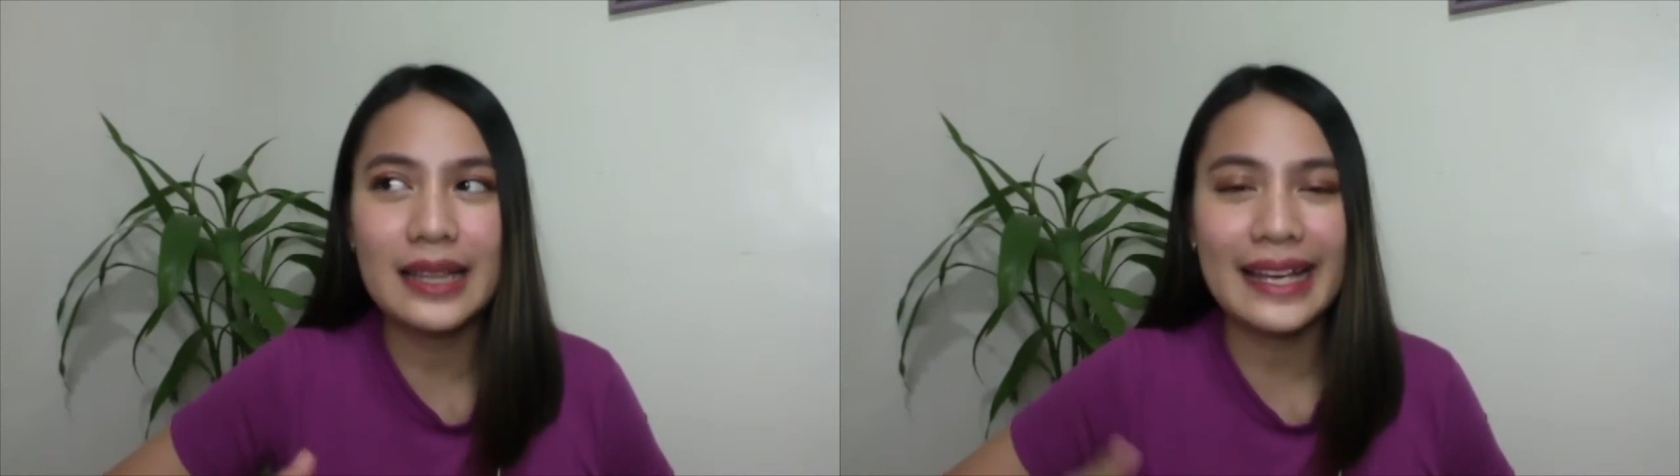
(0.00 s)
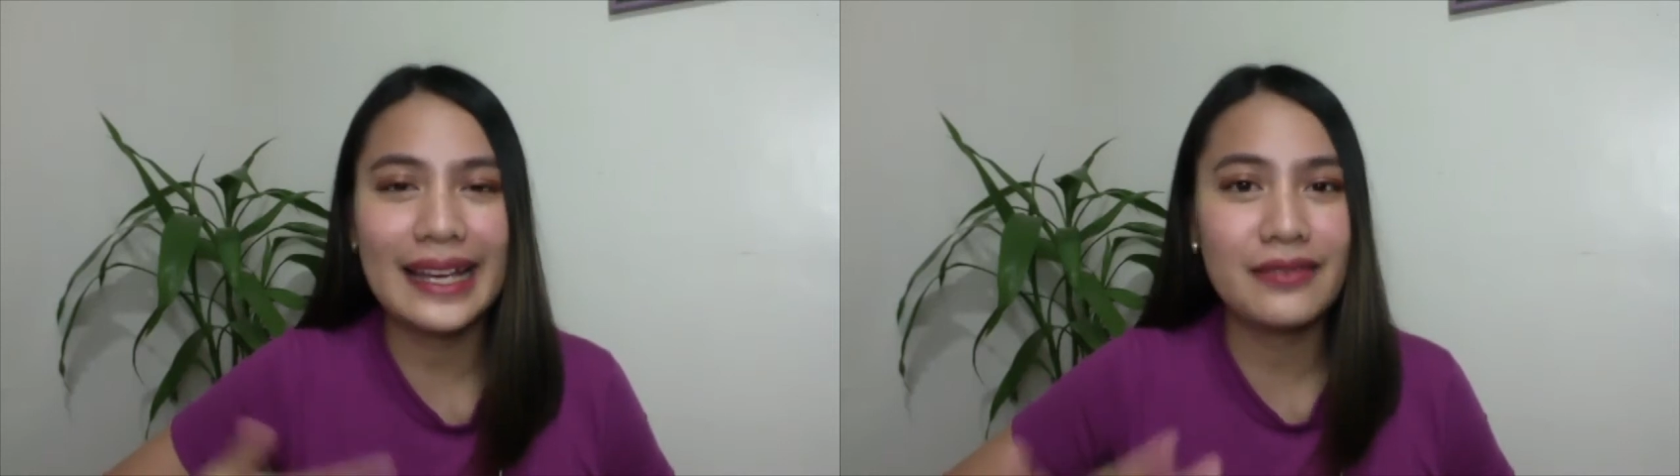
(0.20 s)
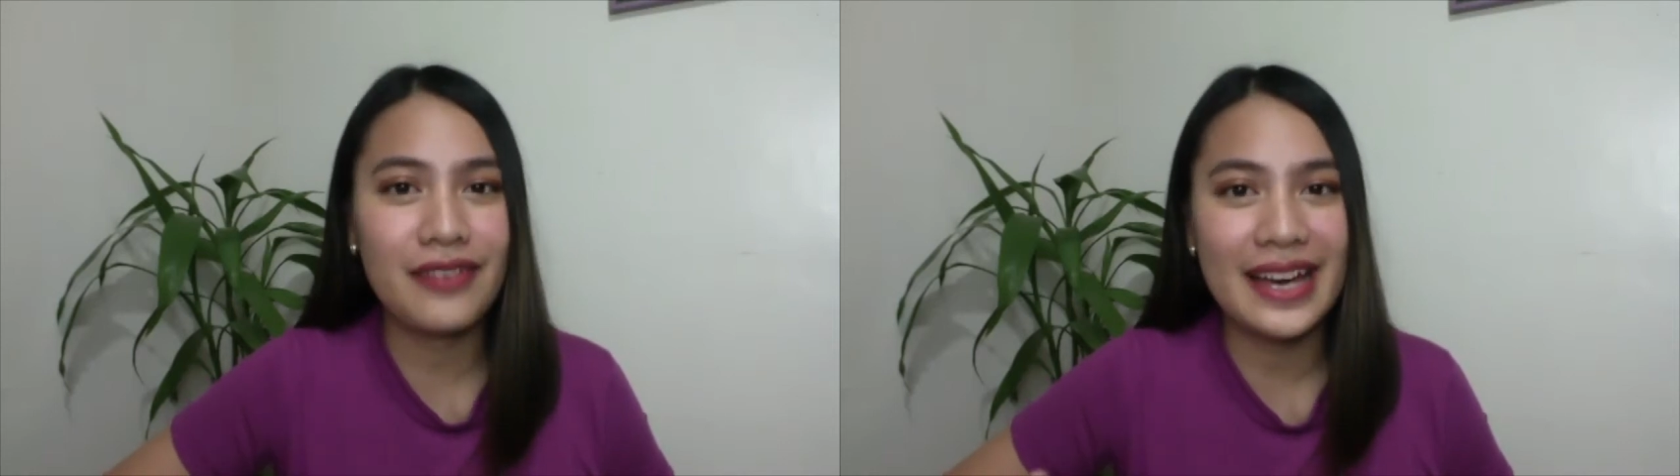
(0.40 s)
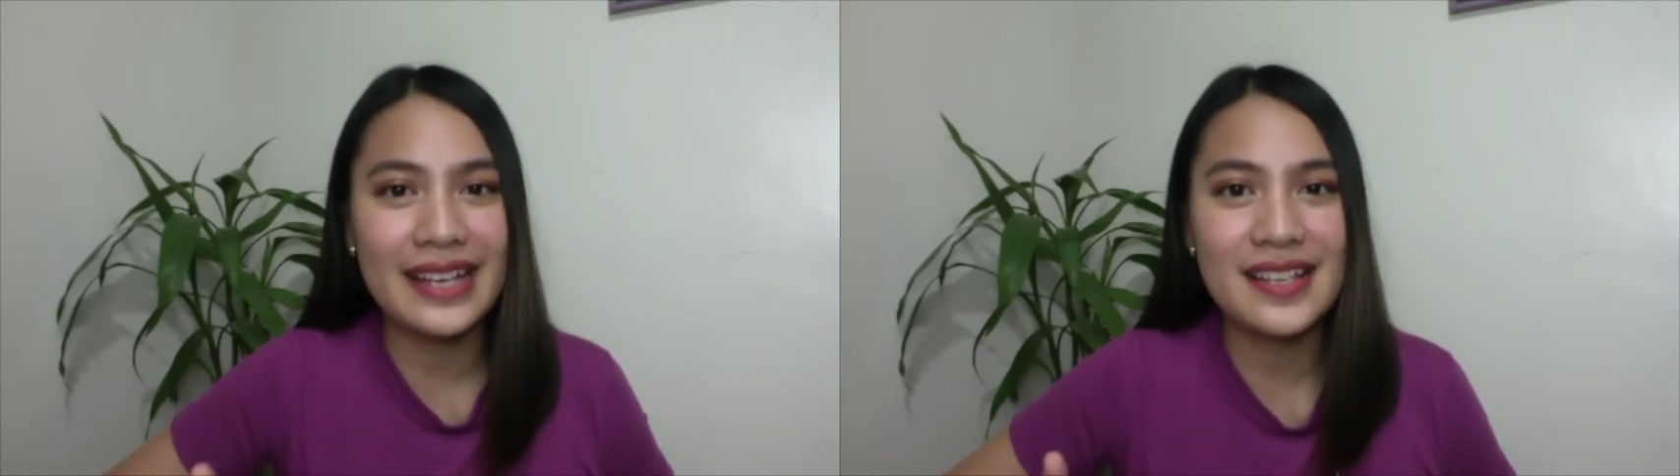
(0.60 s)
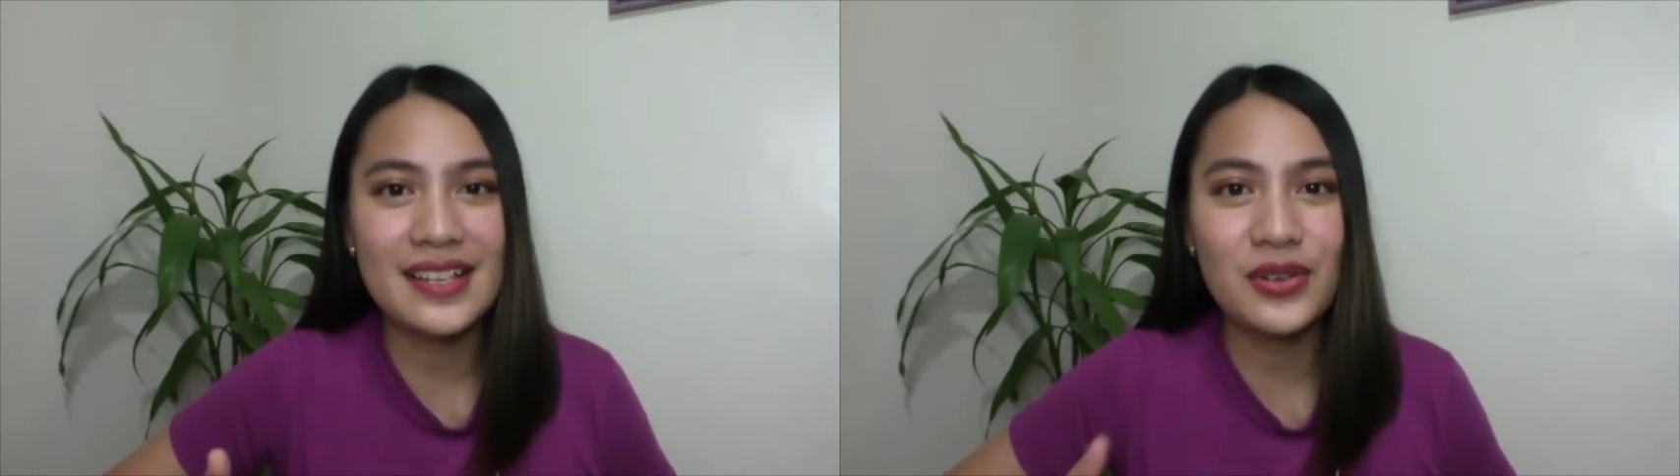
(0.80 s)

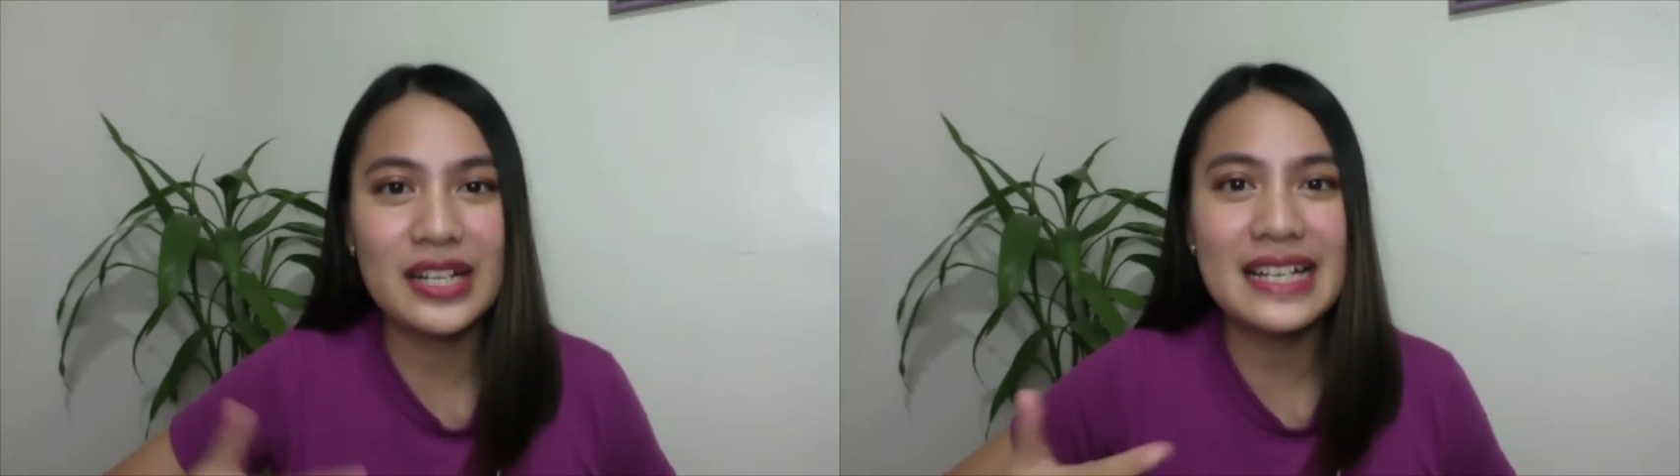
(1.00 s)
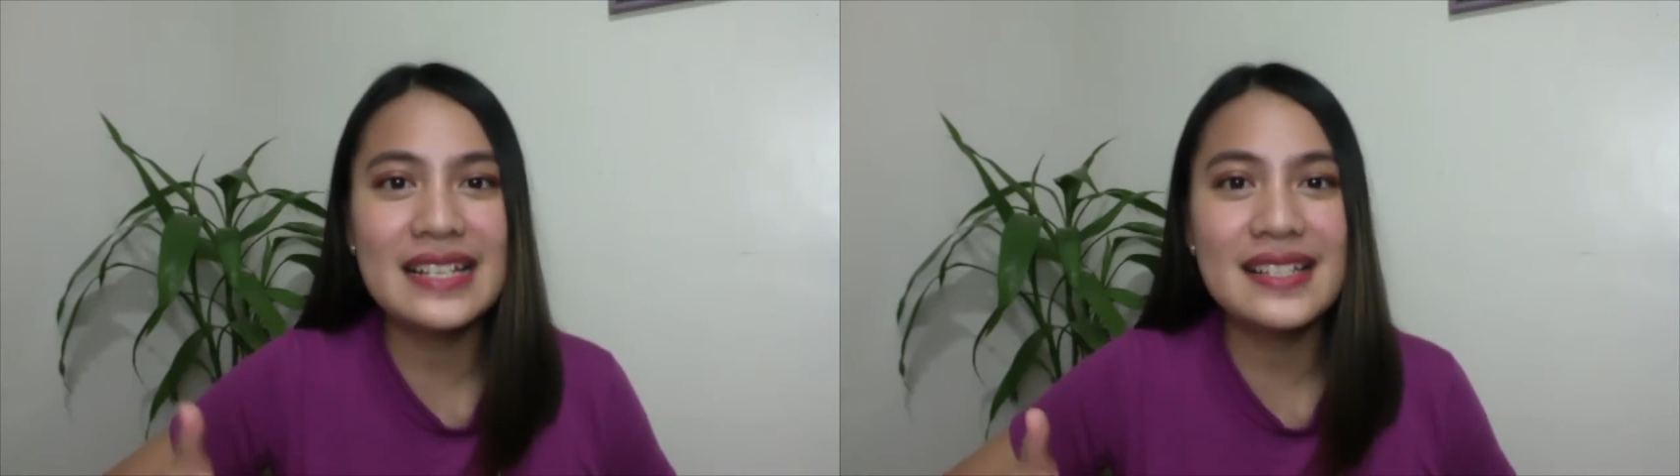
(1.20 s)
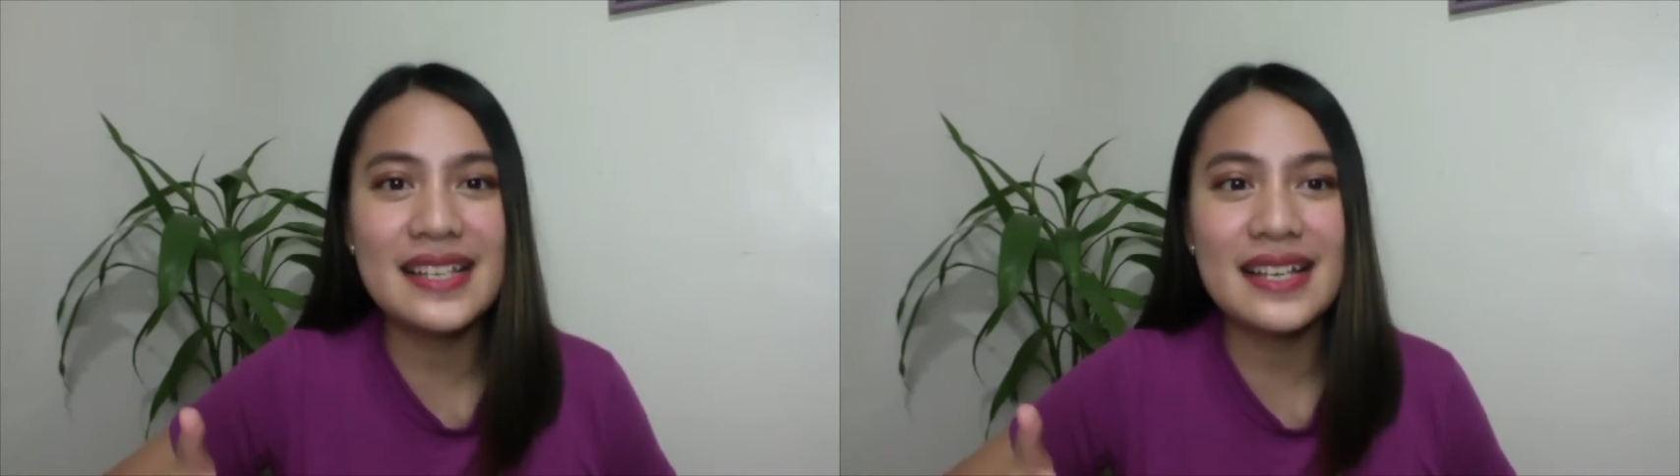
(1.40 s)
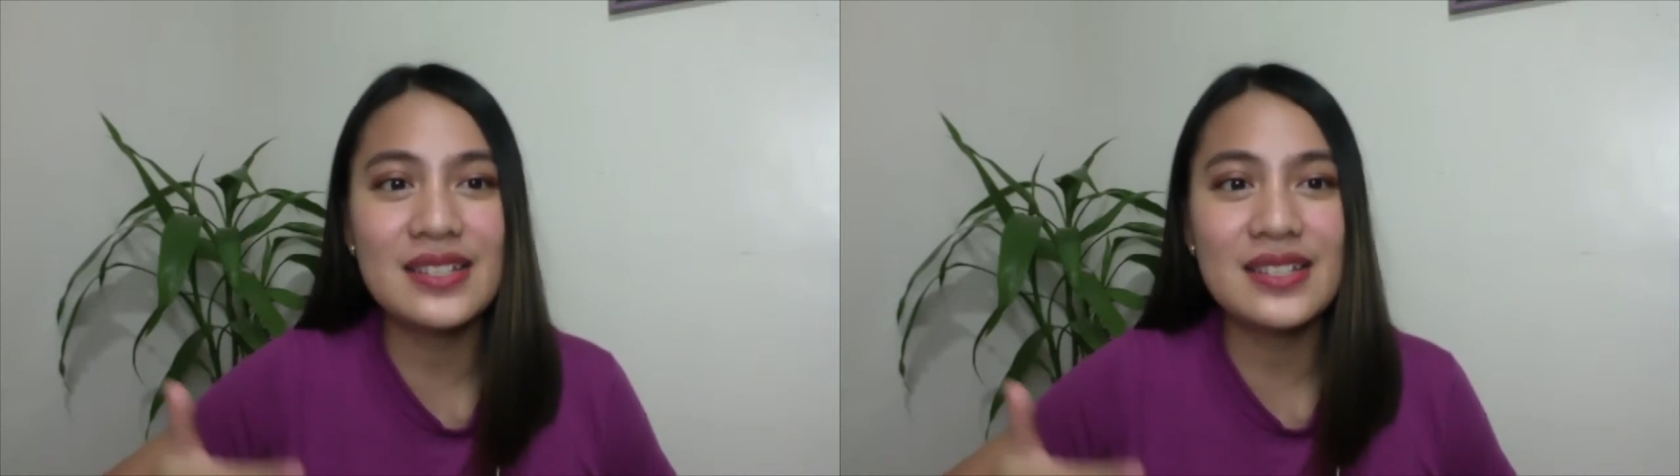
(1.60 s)
advices or easiest